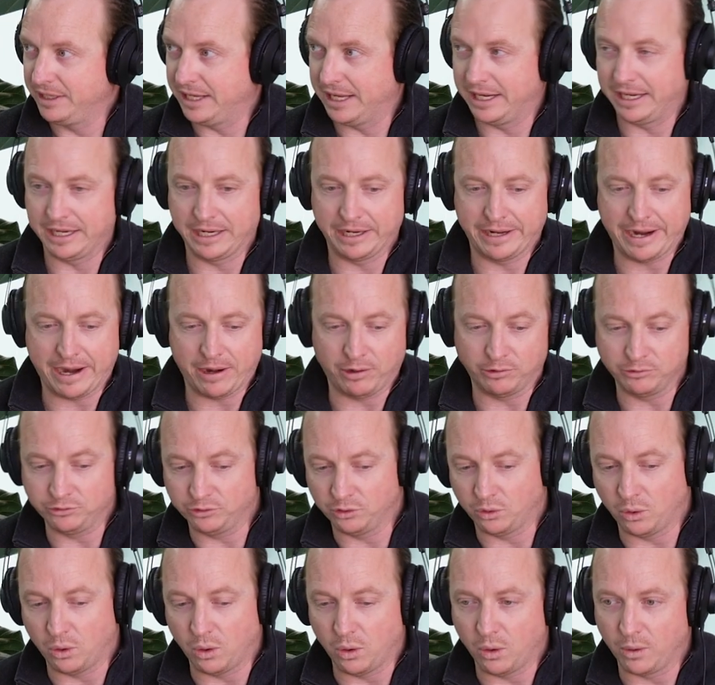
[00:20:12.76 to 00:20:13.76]
Getting a
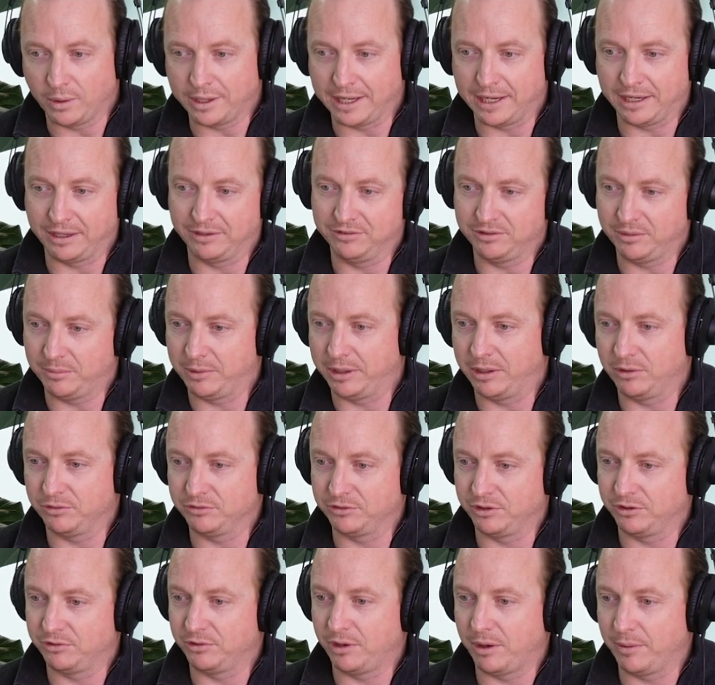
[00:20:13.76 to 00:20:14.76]
guarantor, getting someone else
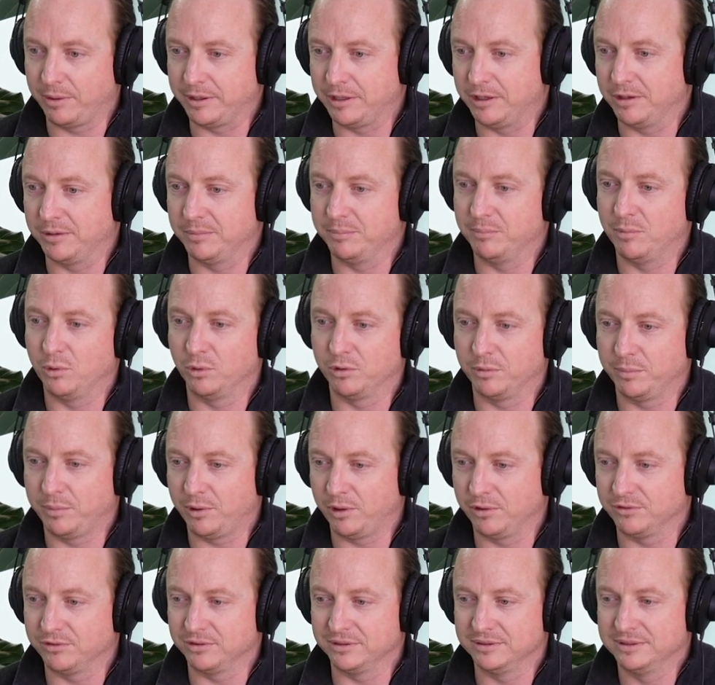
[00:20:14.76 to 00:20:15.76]
to throw in your more
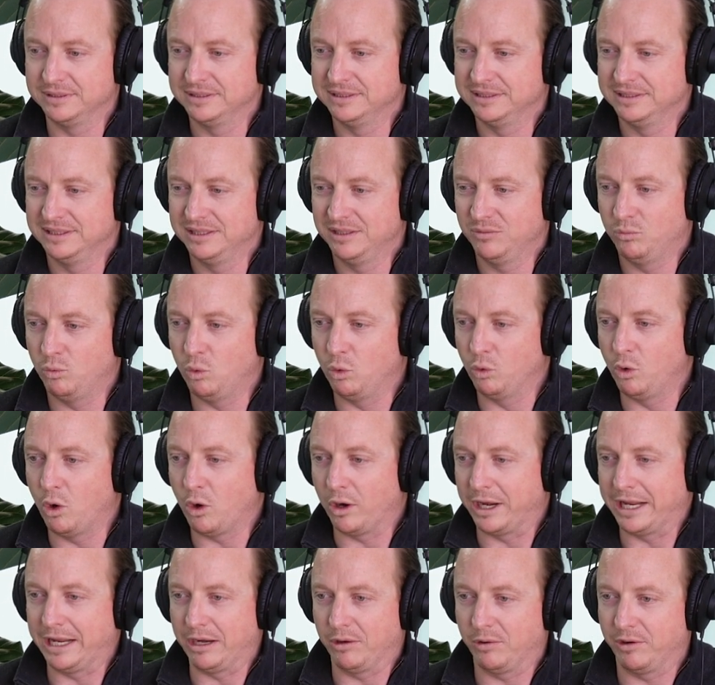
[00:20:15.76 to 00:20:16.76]
deposit will
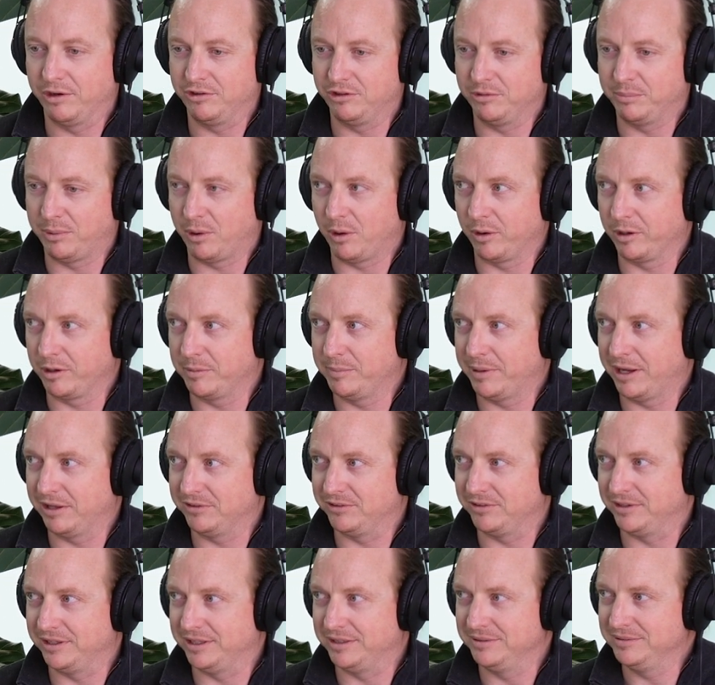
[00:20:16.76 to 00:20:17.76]
not increase your borrowing
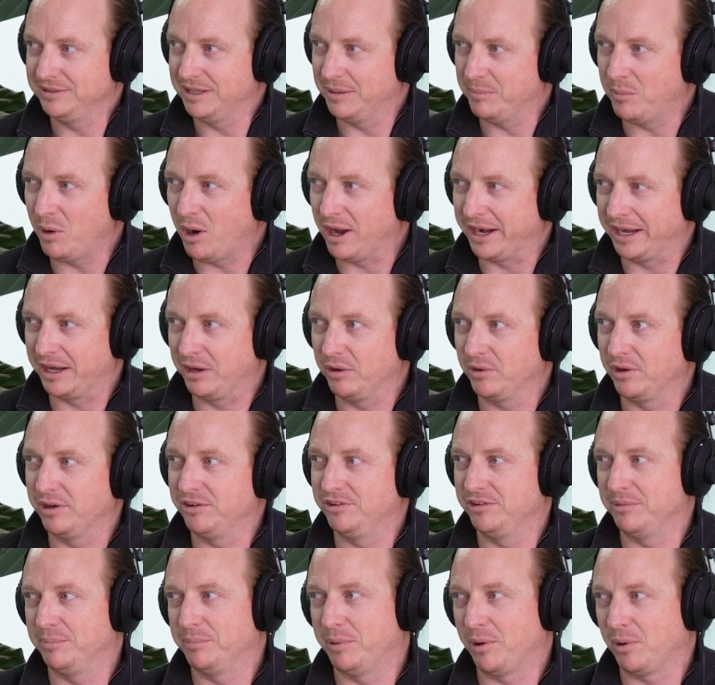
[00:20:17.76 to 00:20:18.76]
capacity. It might increase
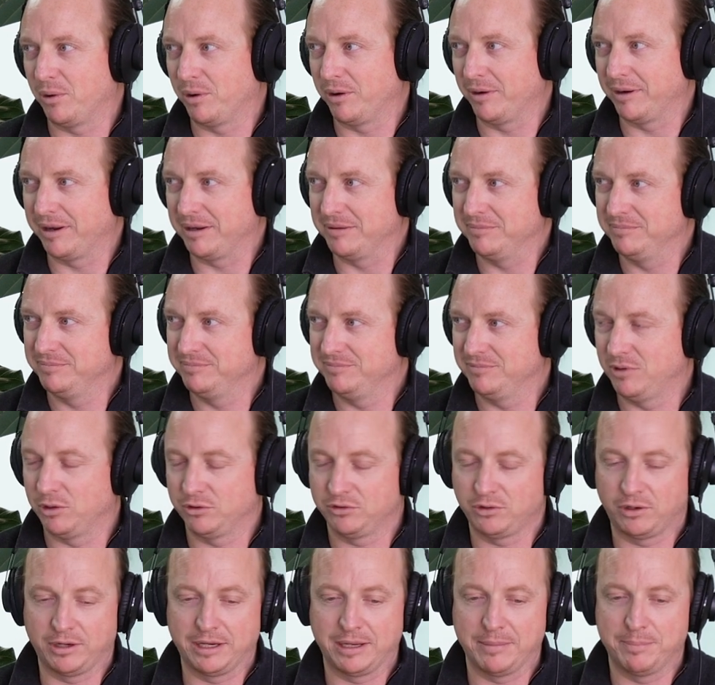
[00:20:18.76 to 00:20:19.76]
your
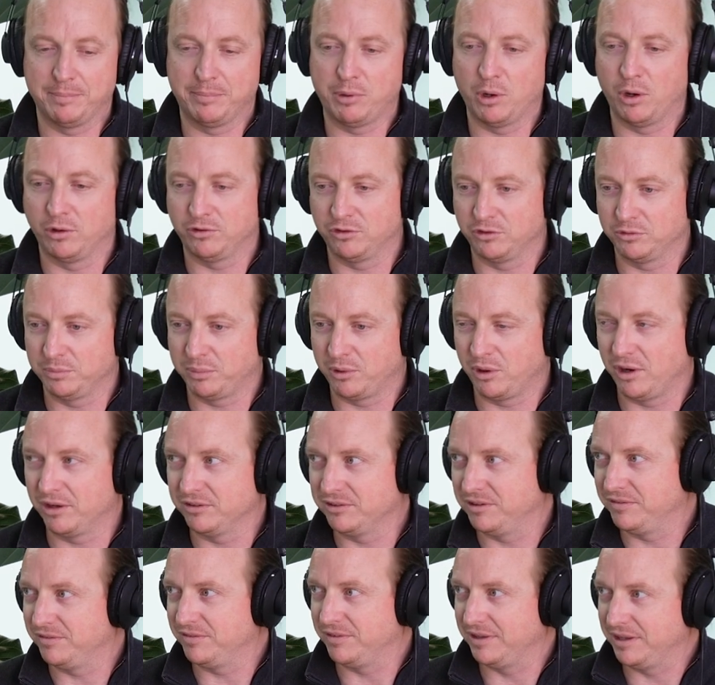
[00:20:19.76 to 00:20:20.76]
your purchase price
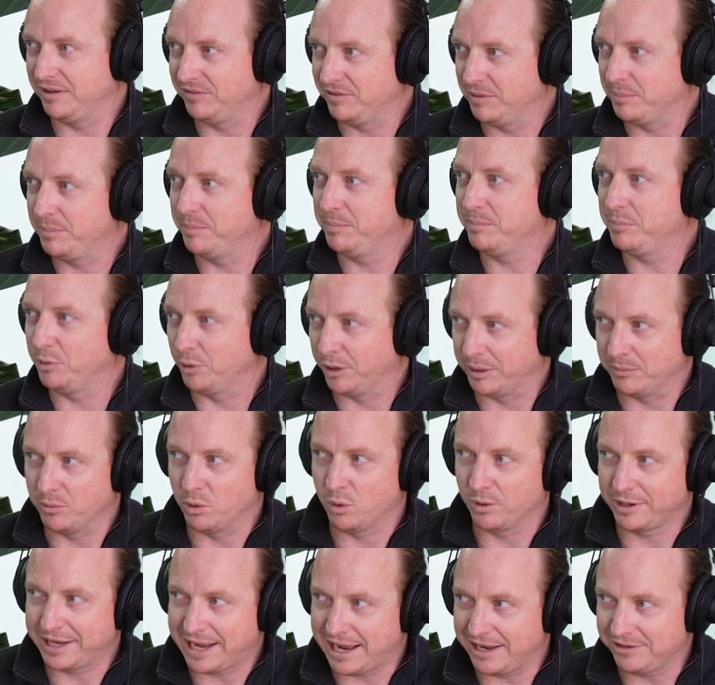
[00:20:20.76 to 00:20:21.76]
if you're putting
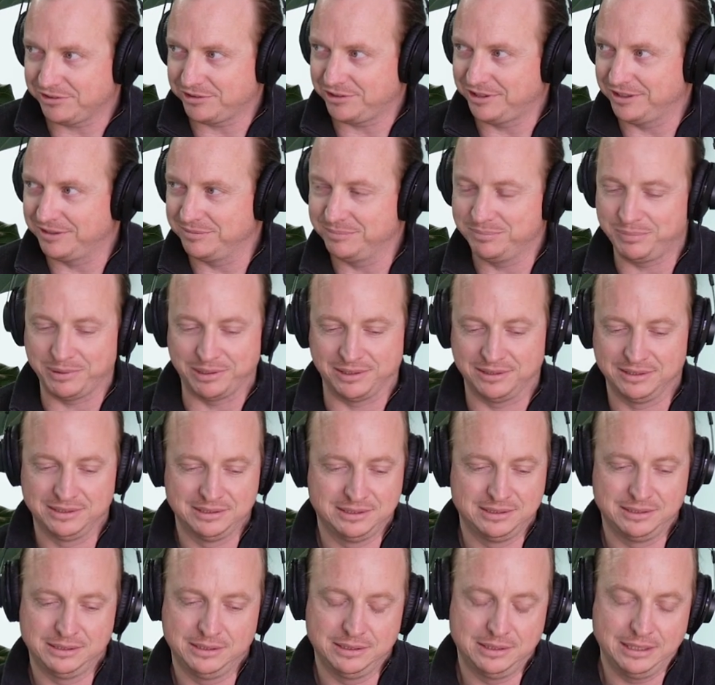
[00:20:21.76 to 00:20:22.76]
more cash in, but
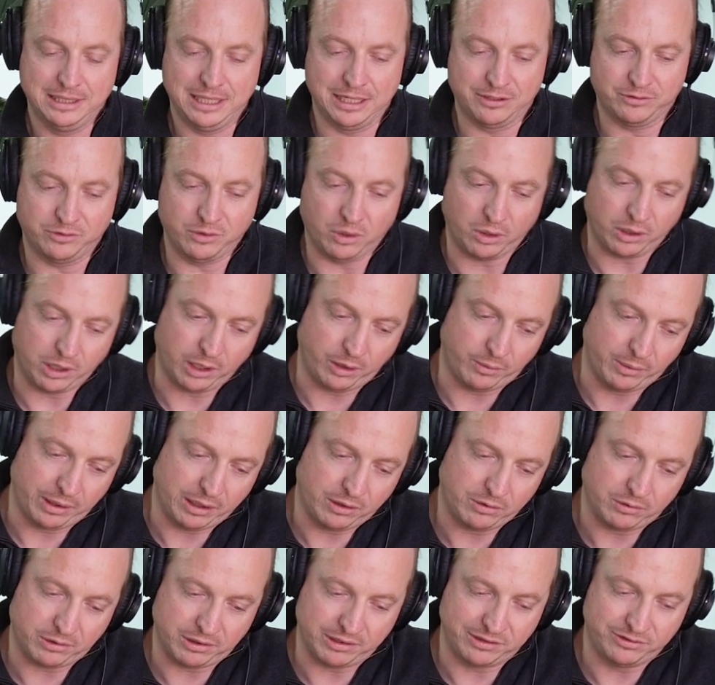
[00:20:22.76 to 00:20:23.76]
it's not going to
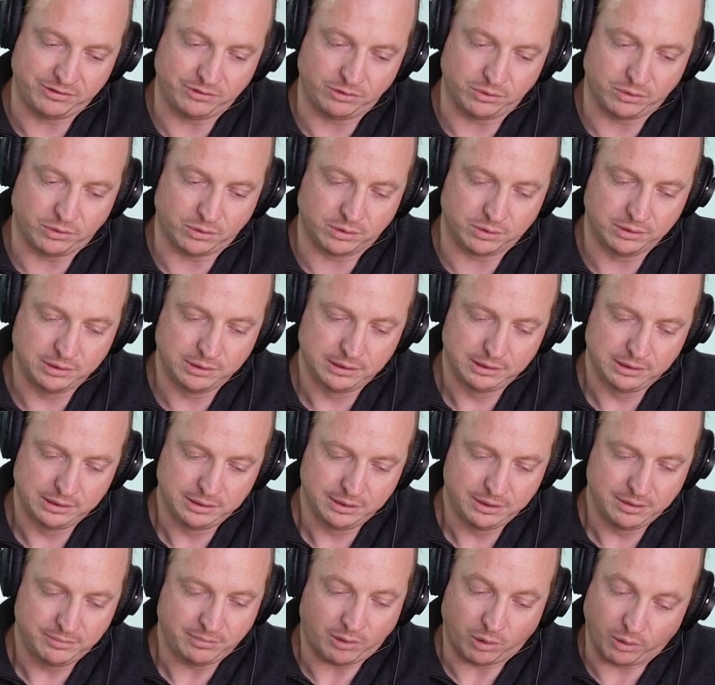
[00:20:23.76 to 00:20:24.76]
increase your
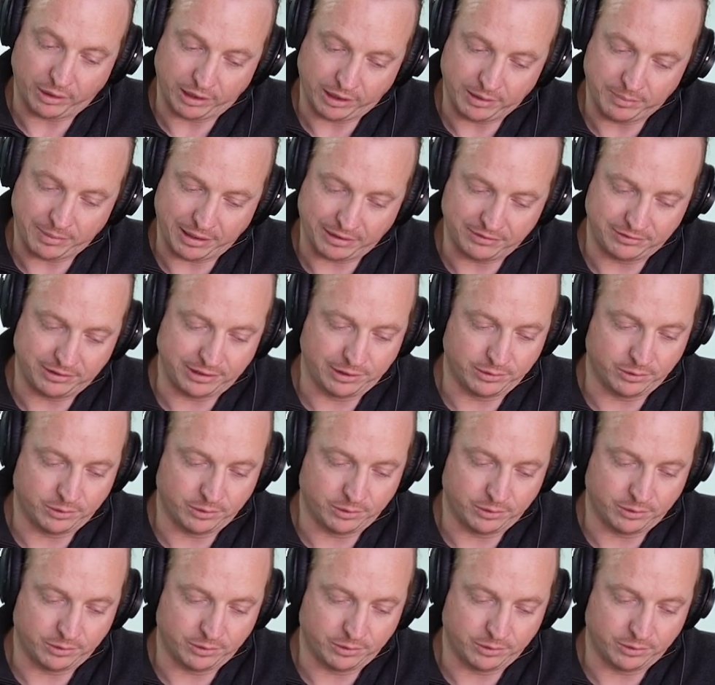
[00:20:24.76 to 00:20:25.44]
borrowing capacity at